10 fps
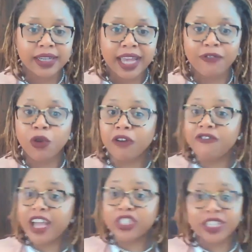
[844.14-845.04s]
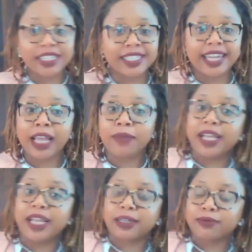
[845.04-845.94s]
If you're a fashionista like me
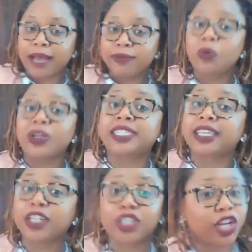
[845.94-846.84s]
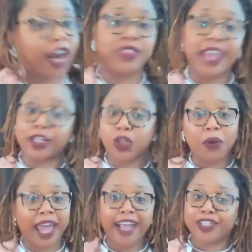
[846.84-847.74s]
and sometimes you want to sit in a chair, that's
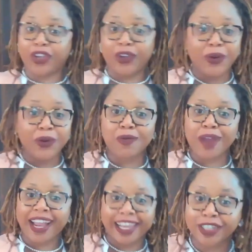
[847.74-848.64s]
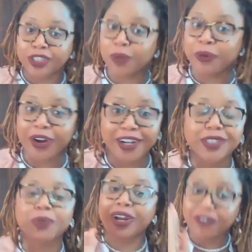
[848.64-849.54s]
okay too, right? Clutch your pearls,
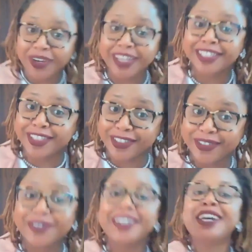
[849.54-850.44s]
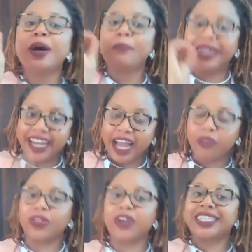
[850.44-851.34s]
whatever you need to do. But get
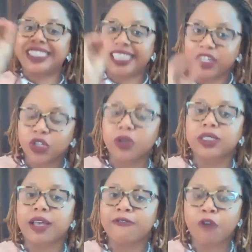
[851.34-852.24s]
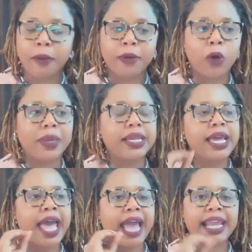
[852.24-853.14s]
out there and center yourself for a moment
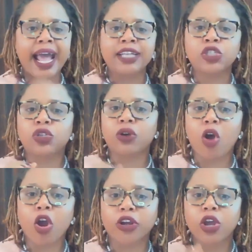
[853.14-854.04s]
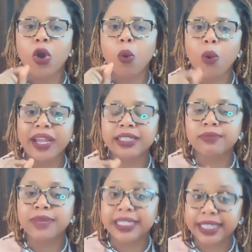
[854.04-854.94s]
and ask your heart, what is
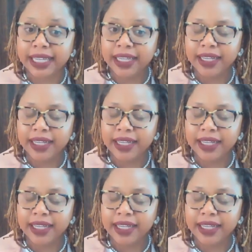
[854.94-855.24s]
missing?